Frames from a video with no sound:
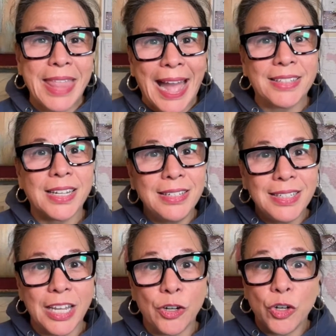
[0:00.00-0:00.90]
That's
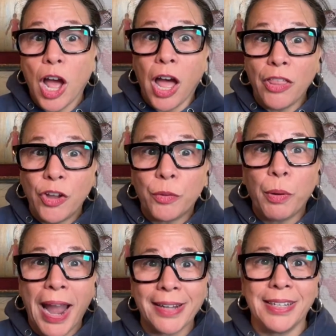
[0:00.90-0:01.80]
considered other
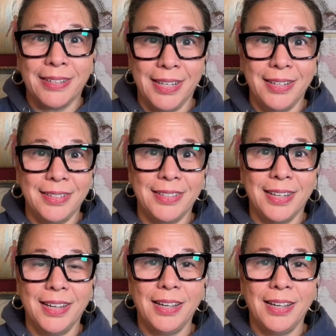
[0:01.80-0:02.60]
practices,